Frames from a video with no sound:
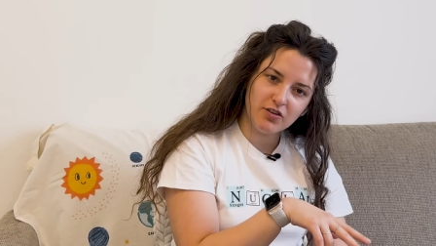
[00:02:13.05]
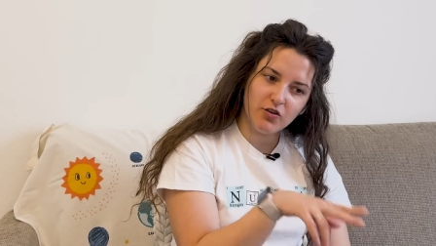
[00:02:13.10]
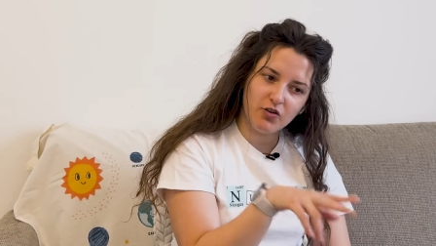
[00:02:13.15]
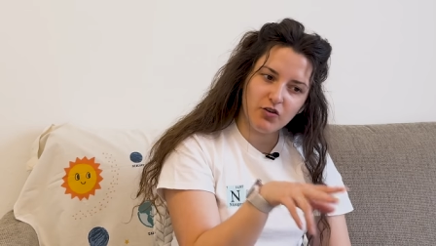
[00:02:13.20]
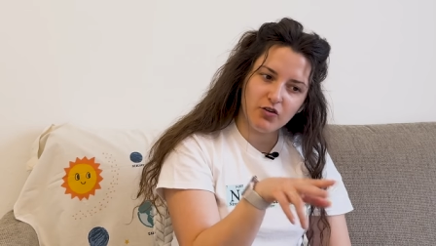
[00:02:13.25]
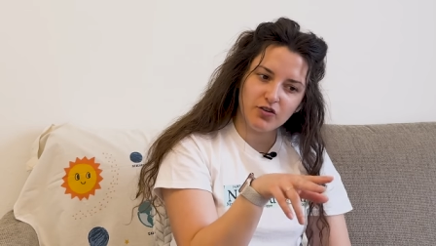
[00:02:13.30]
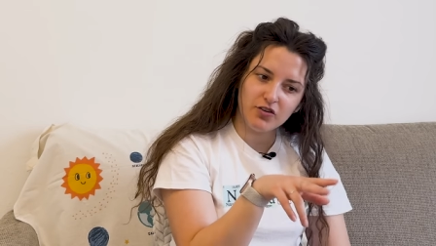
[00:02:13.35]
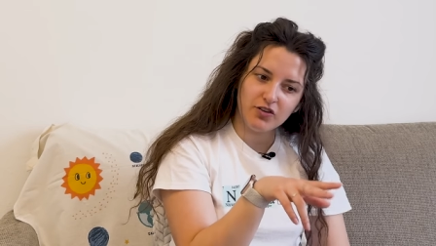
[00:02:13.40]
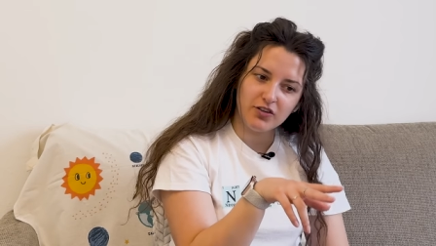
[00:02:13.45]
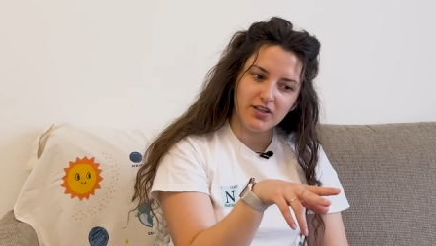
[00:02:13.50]

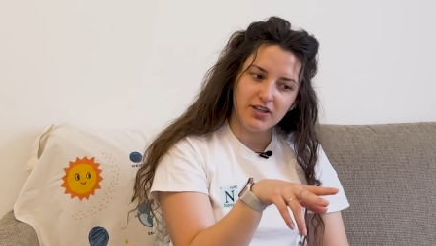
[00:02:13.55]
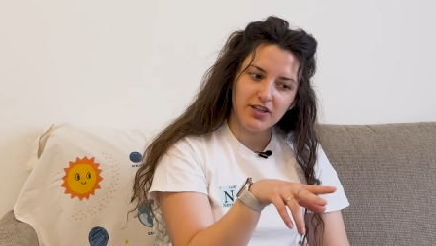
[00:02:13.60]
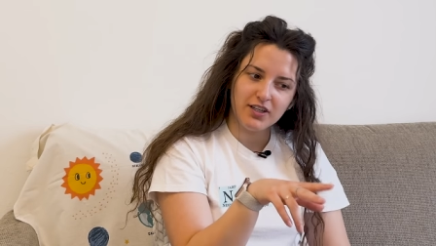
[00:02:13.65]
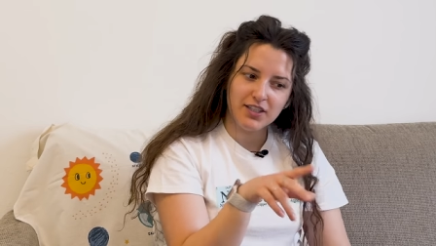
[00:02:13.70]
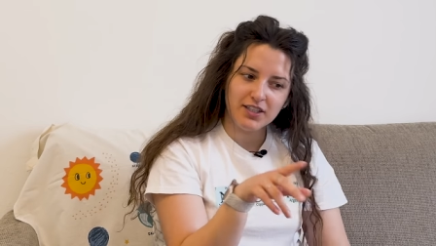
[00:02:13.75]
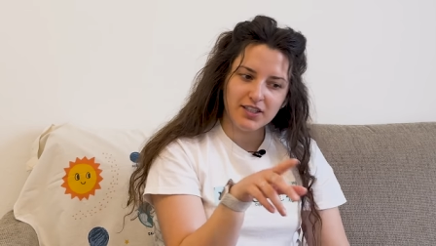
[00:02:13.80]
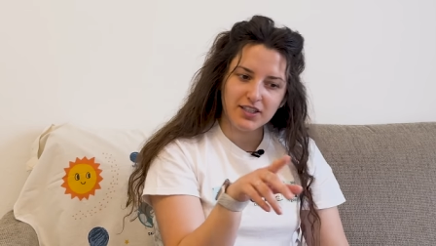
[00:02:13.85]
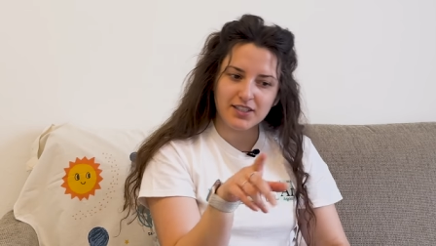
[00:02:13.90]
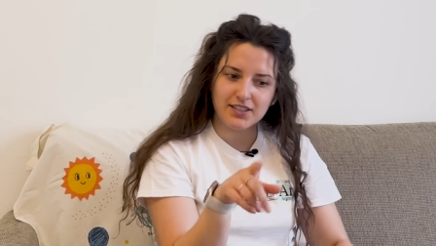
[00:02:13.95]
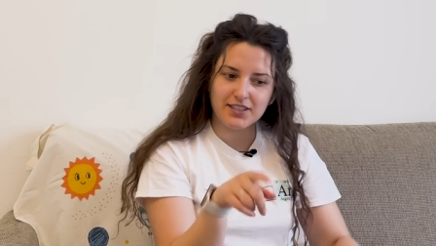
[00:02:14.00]
Or
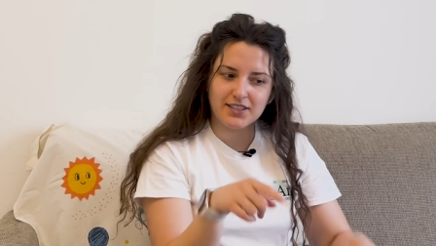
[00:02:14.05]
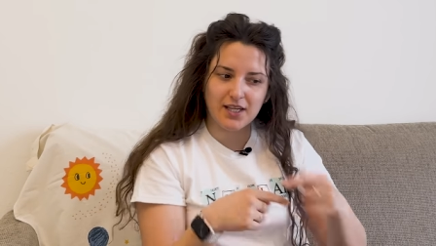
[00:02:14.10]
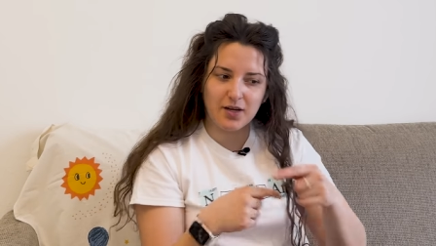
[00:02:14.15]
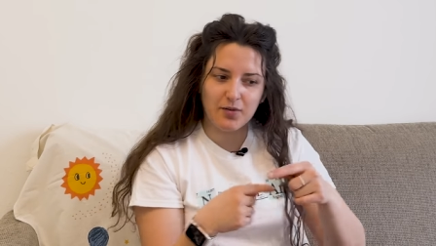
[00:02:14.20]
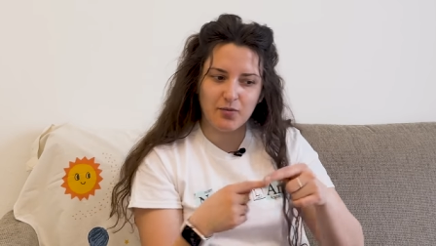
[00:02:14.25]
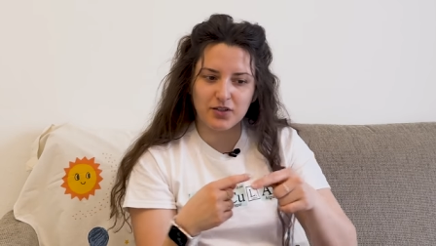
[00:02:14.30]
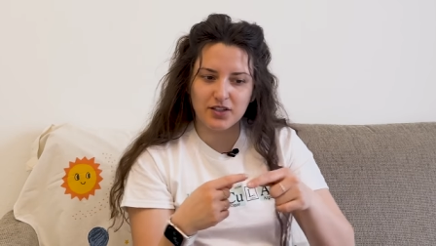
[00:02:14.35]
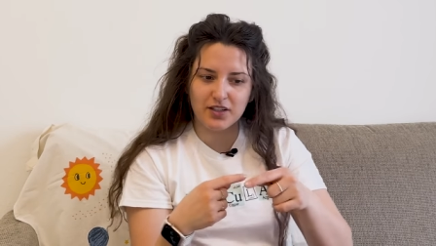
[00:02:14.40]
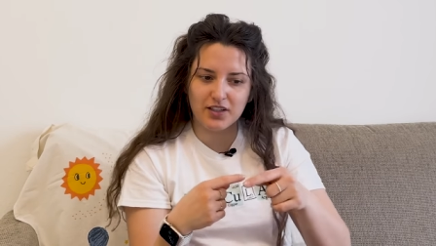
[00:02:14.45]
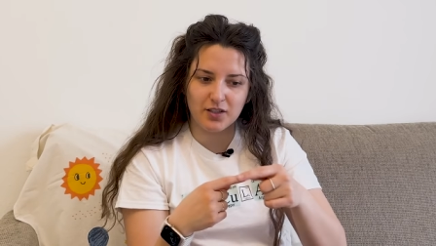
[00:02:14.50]
is
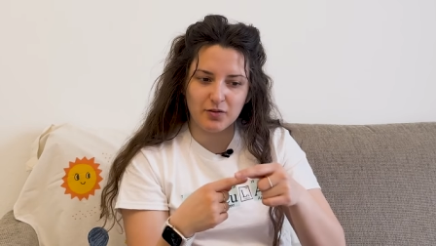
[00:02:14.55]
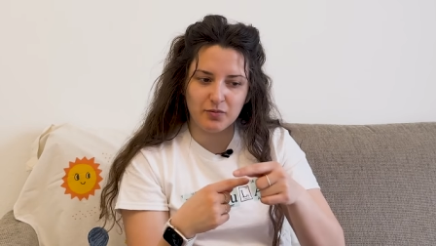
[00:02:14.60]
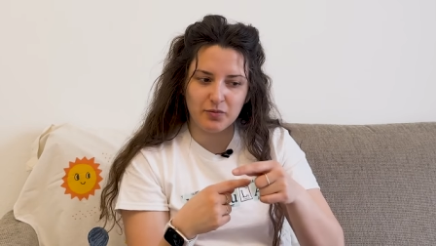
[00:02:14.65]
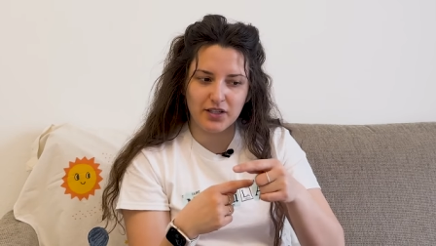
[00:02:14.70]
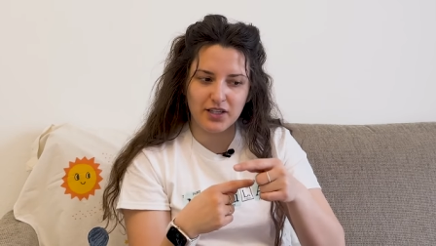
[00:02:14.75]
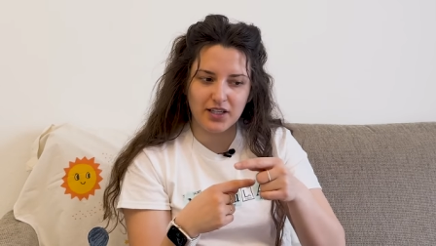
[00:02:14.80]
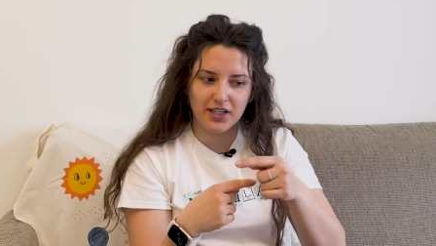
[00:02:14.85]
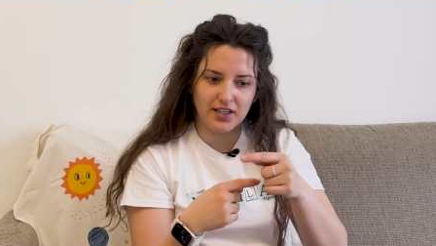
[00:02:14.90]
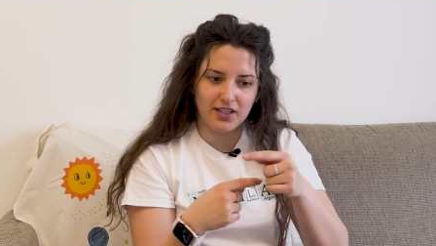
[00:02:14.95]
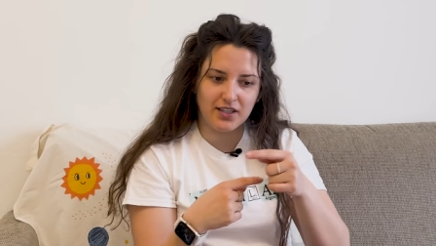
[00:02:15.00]
someone going to
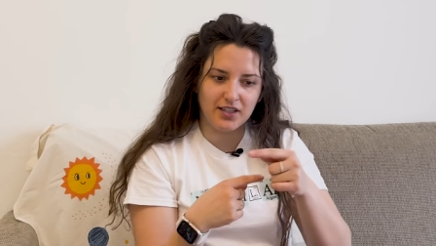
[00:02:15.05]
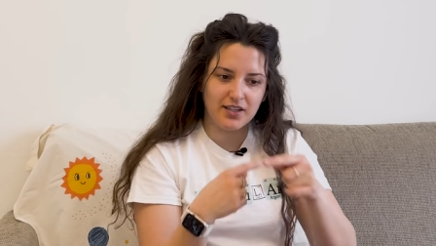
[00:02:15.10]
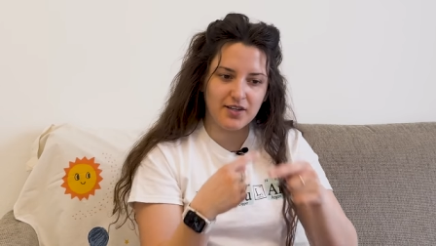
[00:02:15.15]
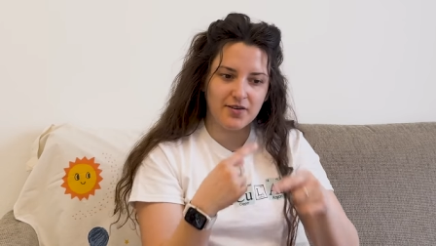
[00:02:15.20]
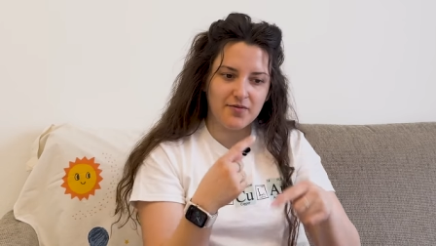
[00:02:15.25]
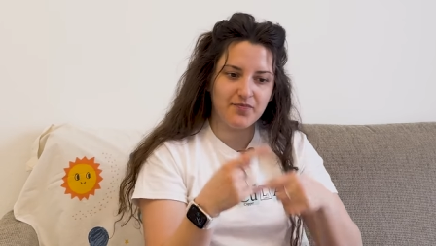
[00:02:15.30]
be